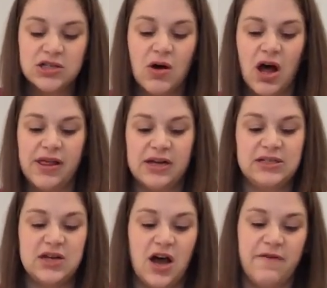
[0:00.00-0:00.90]
So all that
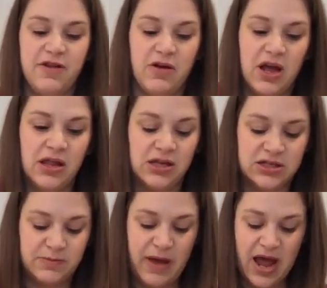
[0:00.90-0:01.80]
stuff you get in this
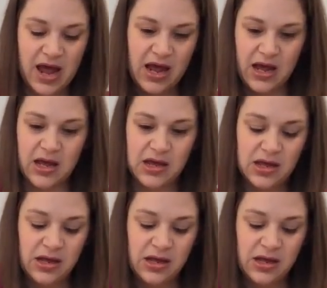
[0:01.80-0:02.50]
bag.